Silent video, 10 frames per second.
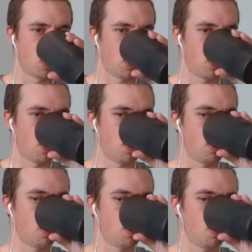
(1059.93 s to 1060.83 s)

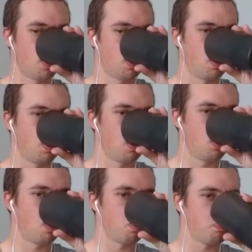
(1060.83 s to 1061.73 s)

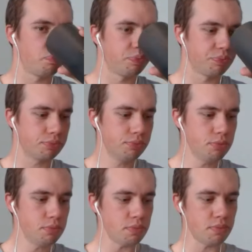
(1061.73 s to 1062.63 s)

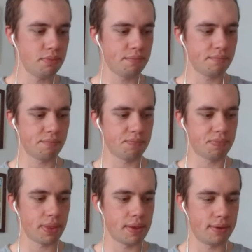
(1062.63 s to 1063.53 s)
[no speech]